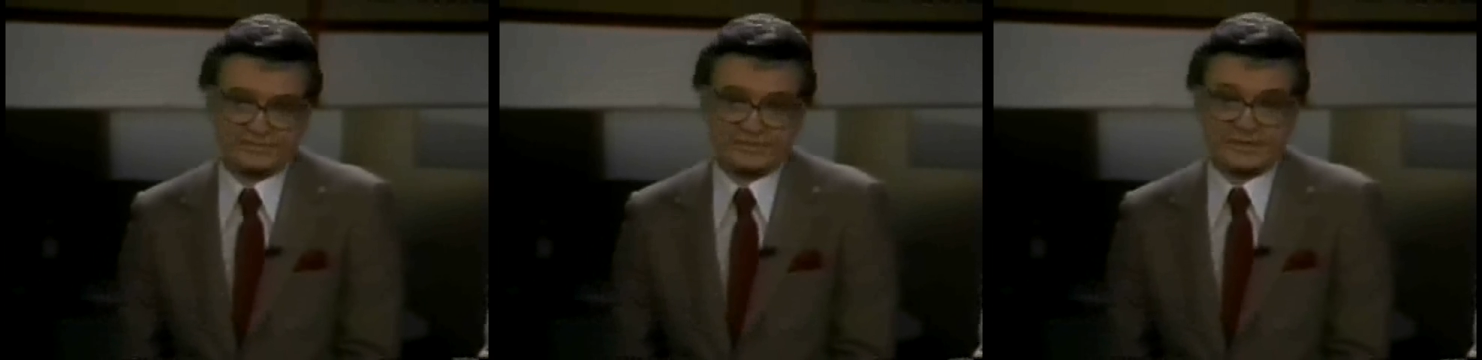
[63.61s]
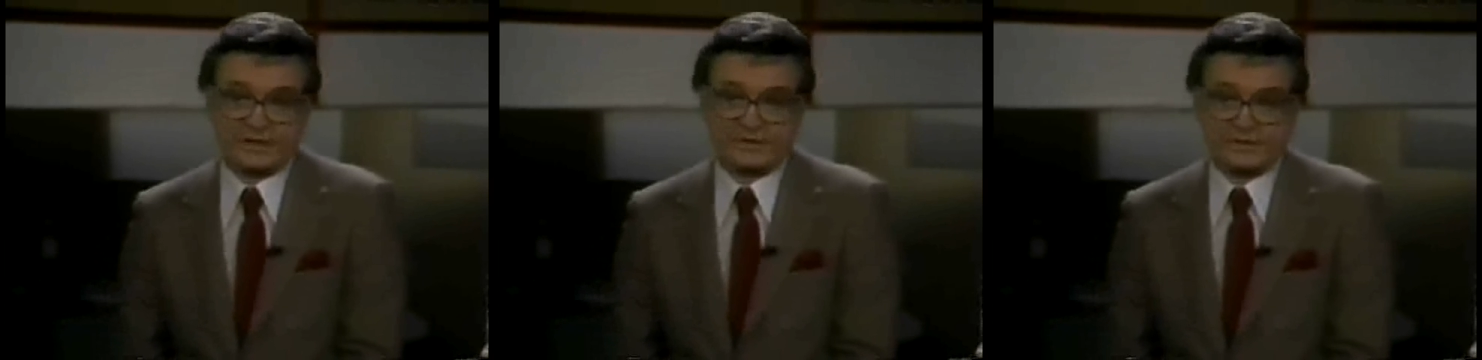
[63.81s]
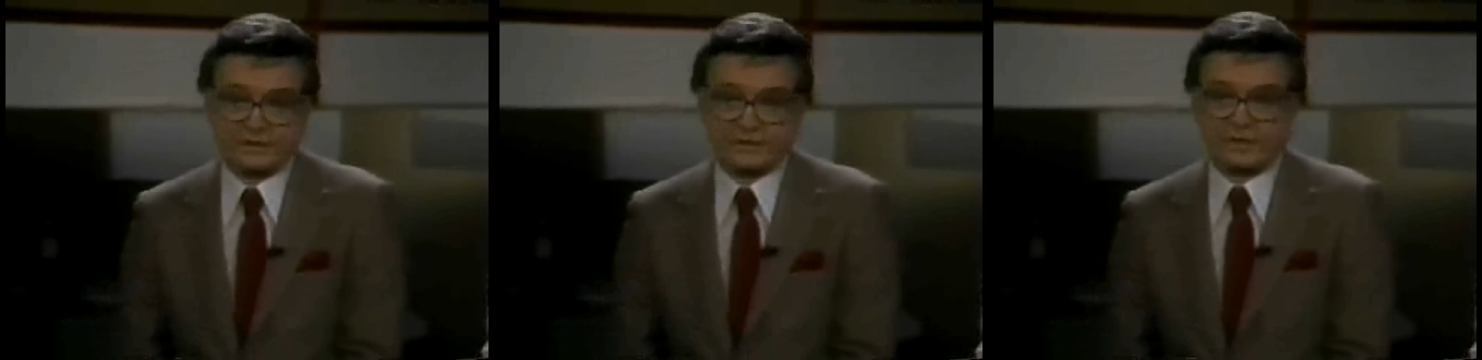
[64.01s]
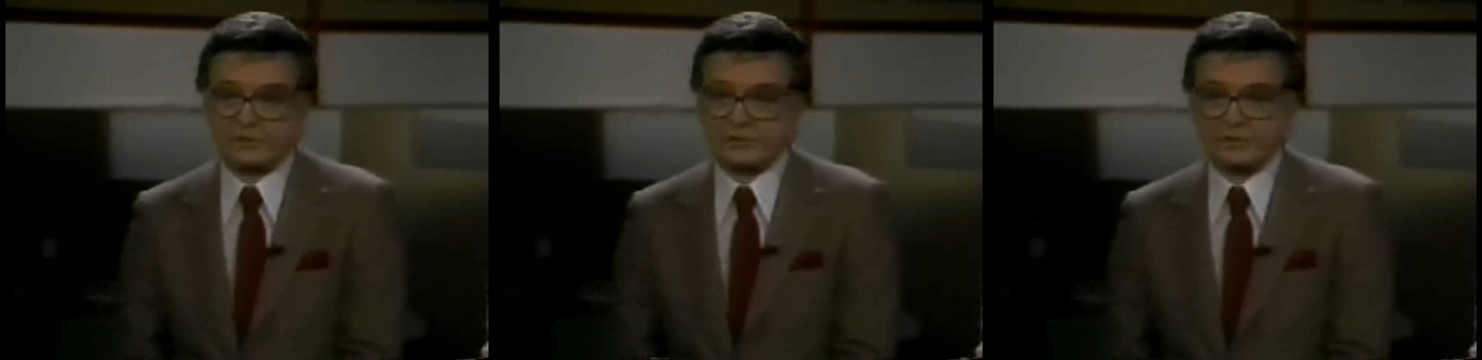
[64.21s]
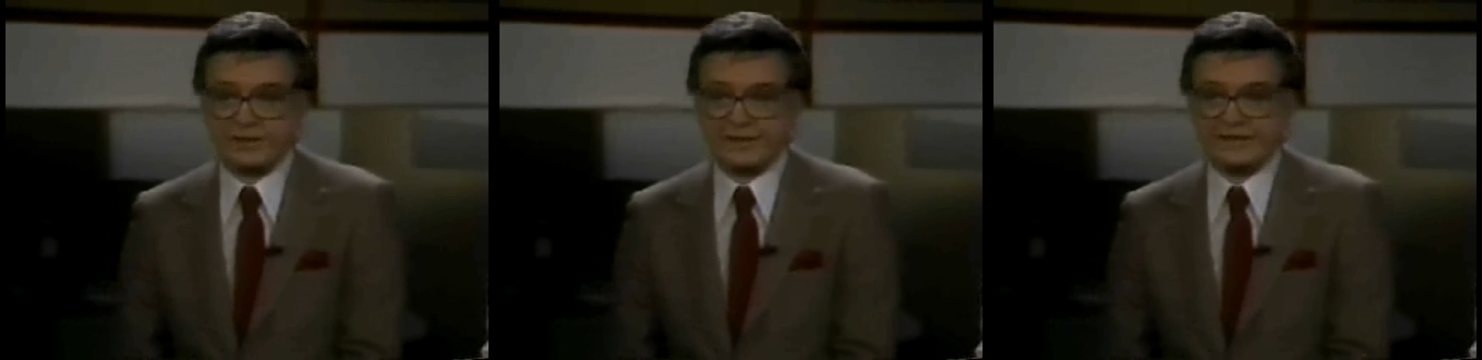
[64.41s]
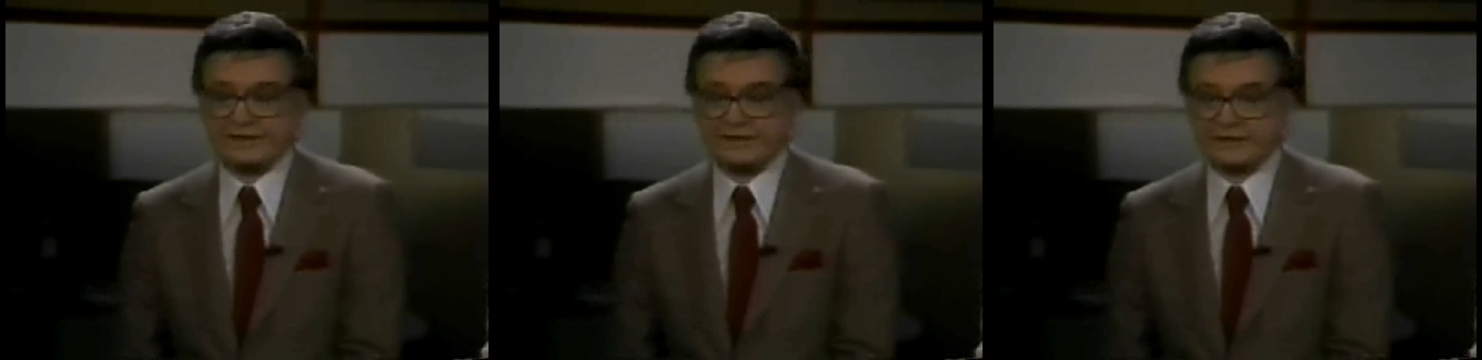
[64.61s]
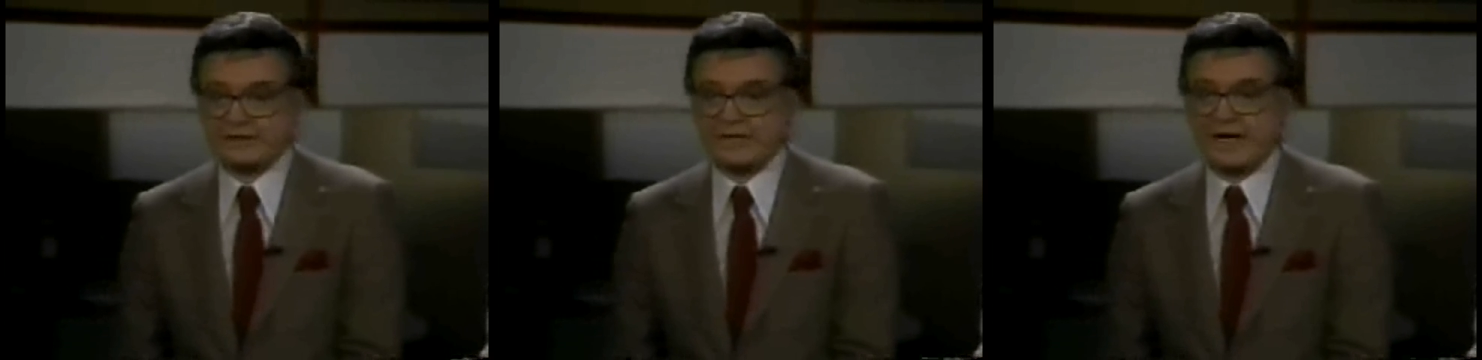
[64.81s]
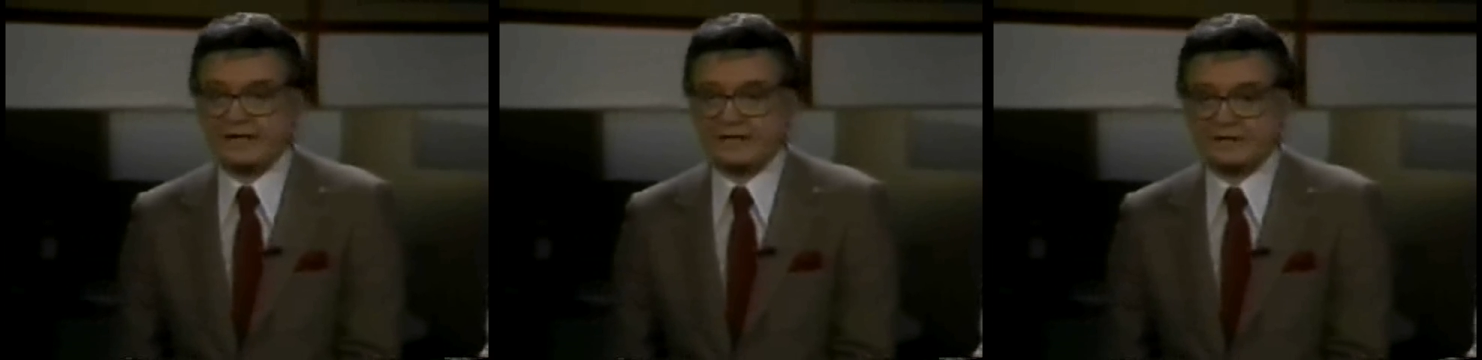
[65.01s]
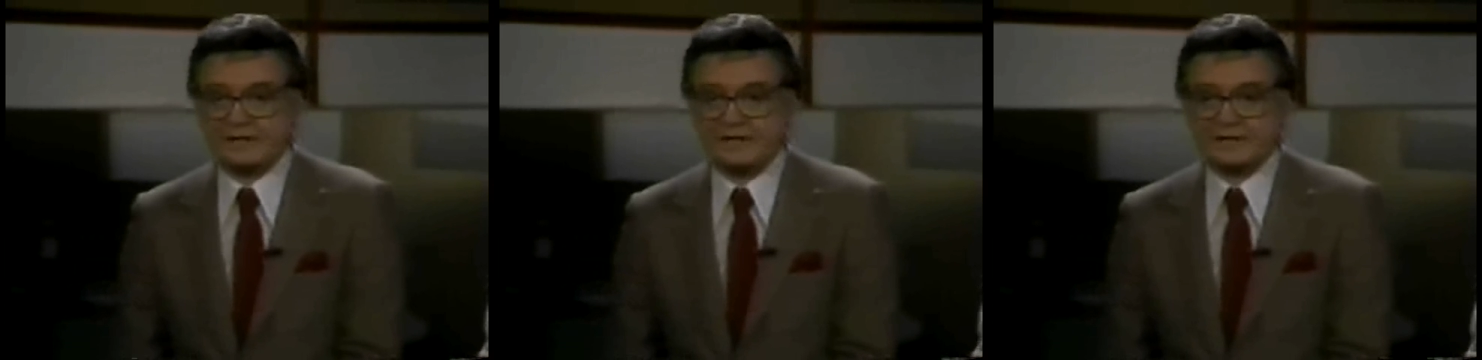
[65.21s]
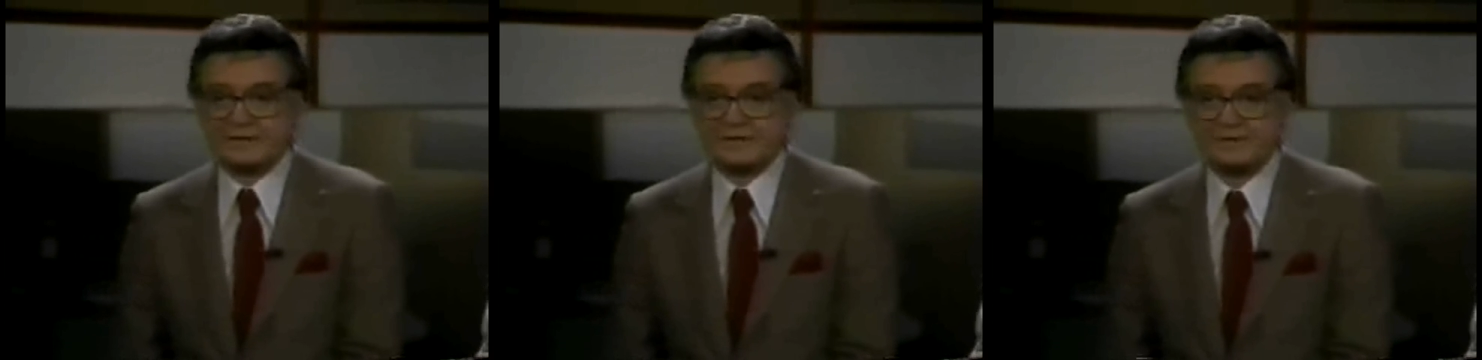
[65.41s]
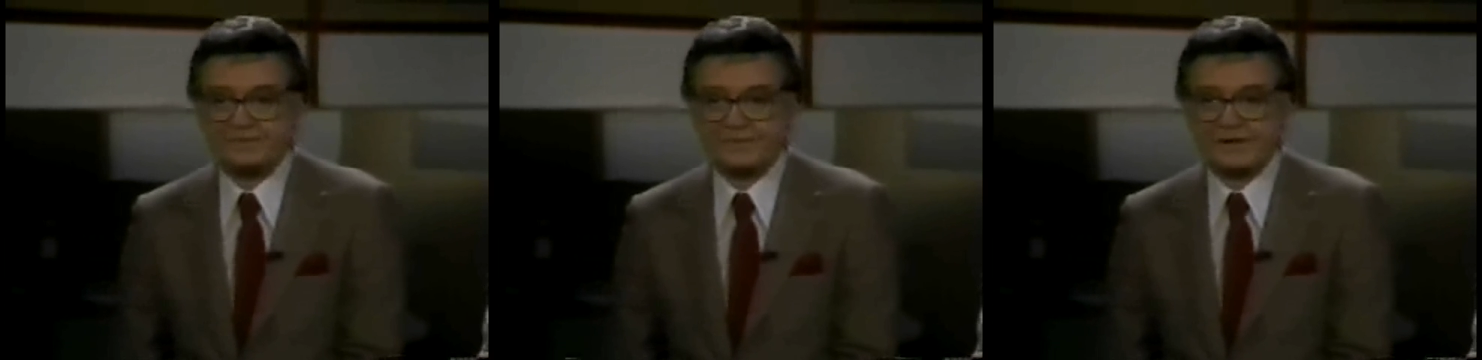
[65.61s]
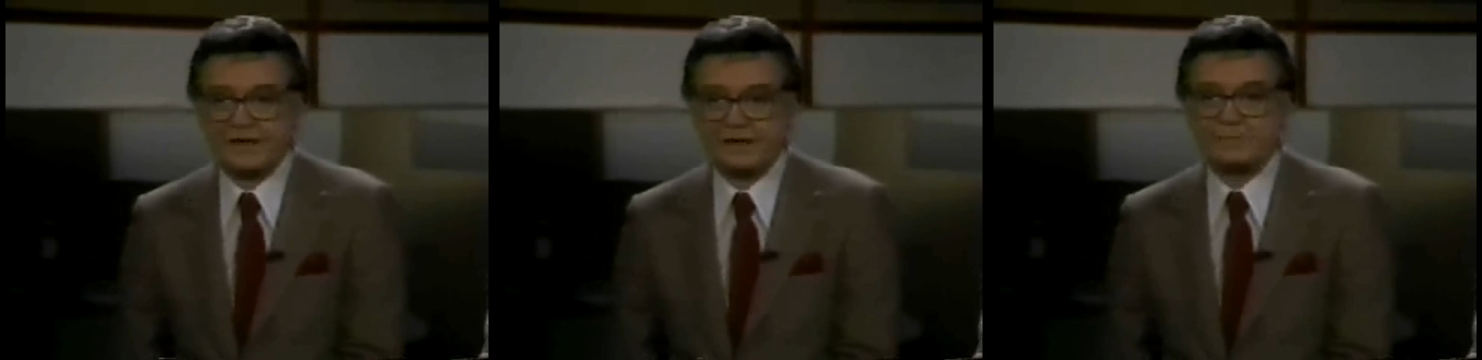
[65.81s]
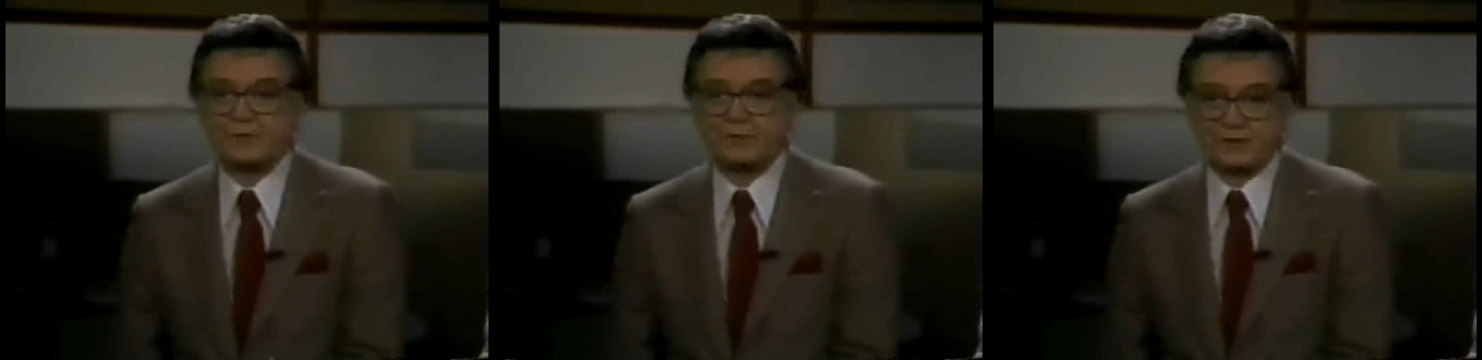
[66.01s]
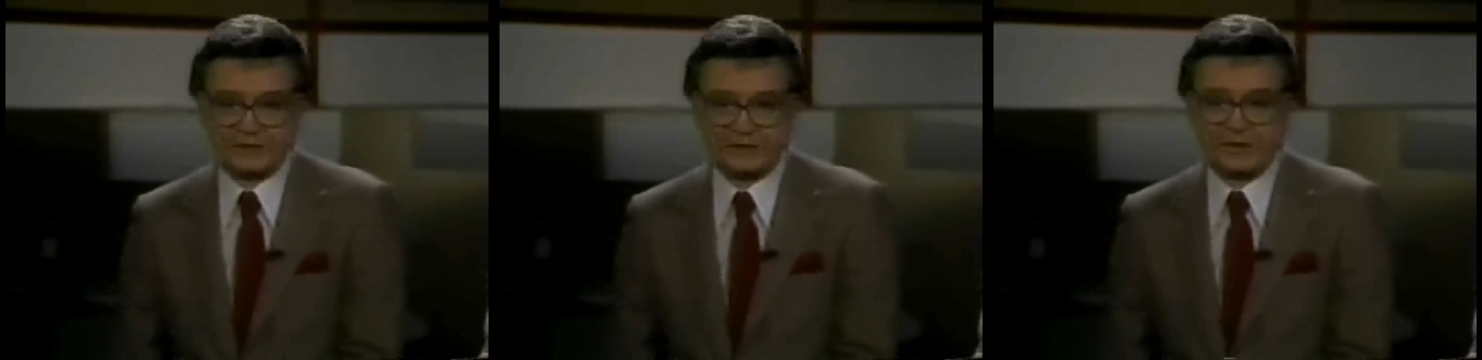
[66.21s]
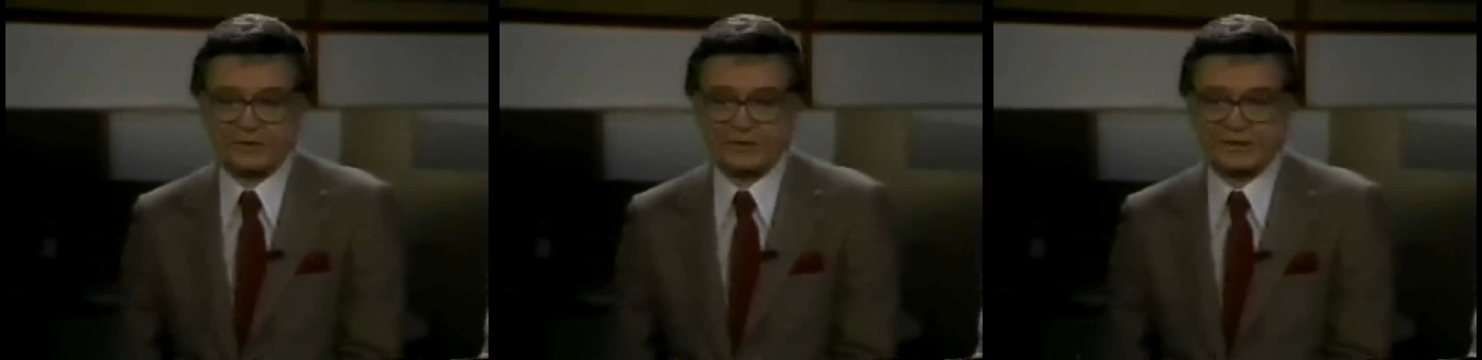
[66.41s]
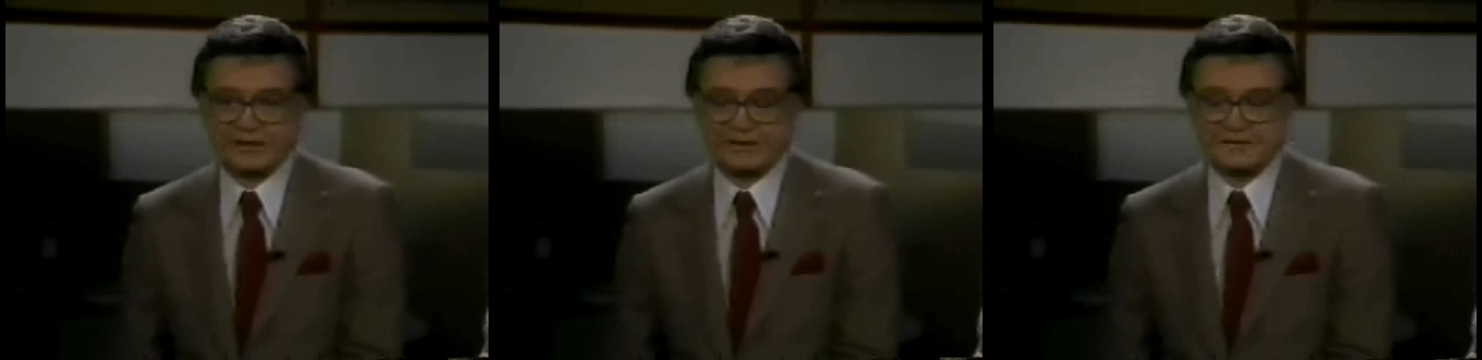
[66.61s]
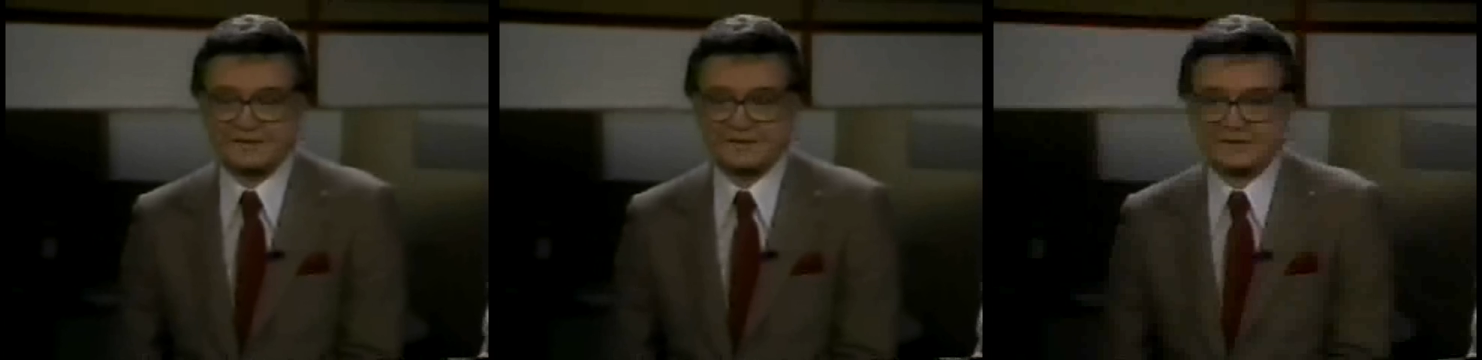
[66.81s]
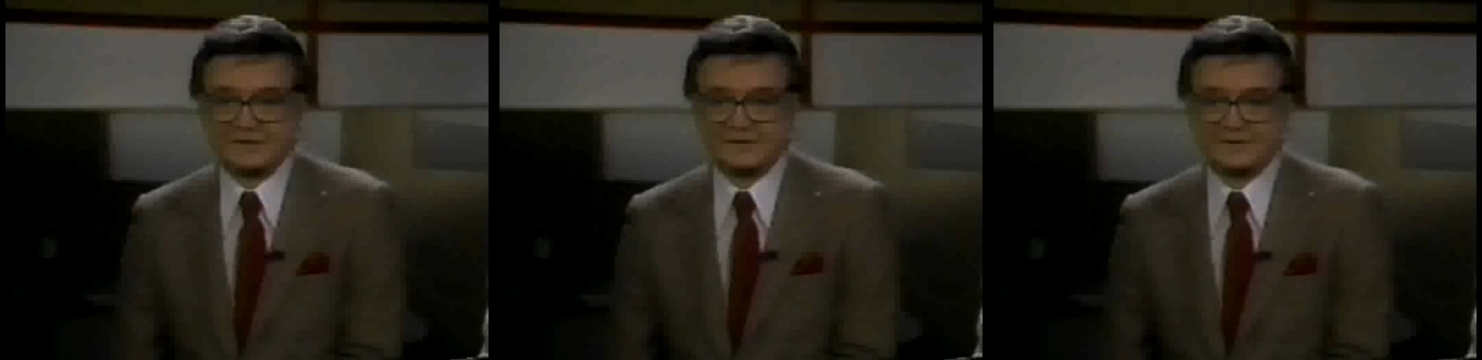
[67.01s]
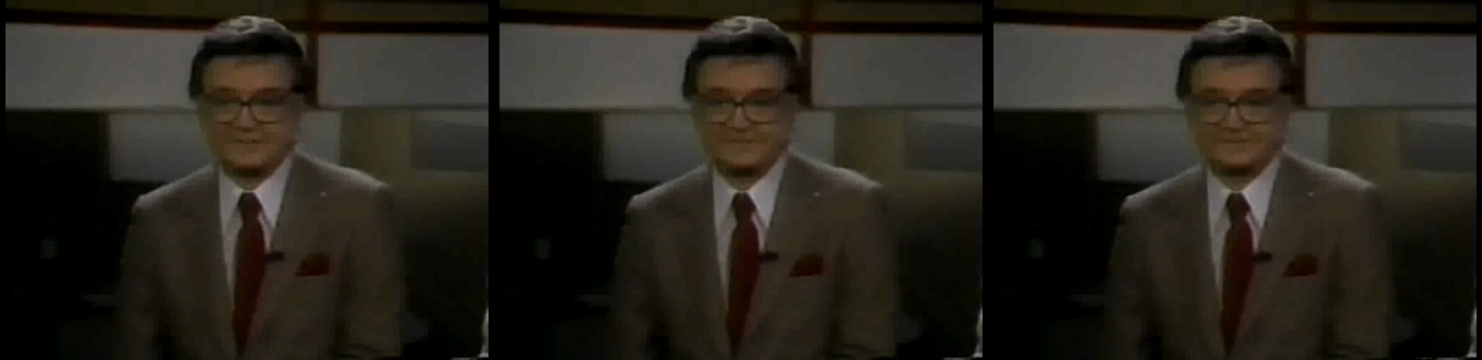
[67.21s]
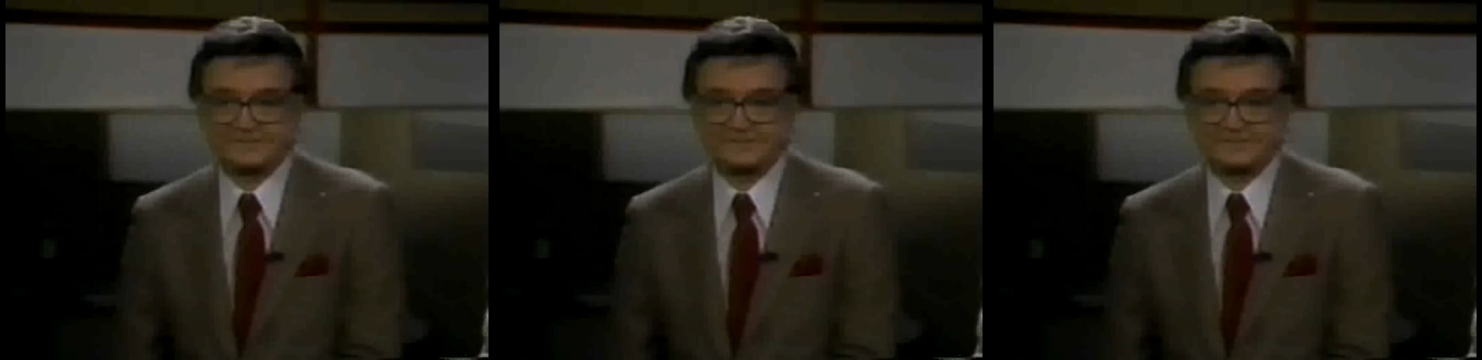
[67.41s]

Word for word: sorry, you called too late, it does not exist. I'm thrilled to know it does exist.